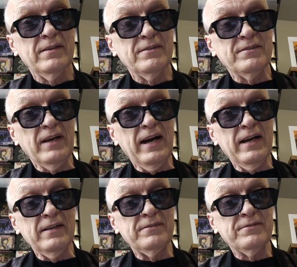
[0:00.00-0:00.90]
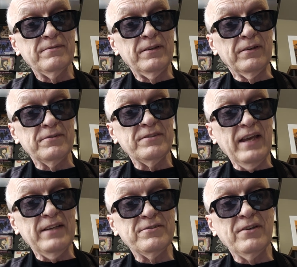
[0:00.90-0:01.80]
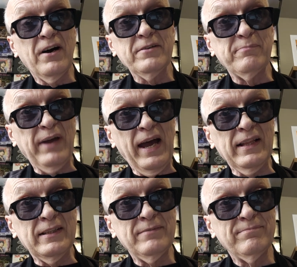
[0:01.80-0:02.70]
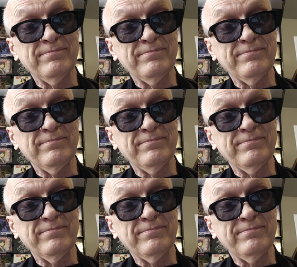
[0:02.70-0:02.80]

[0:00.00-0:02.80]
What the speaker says: Sides, sad song ballad.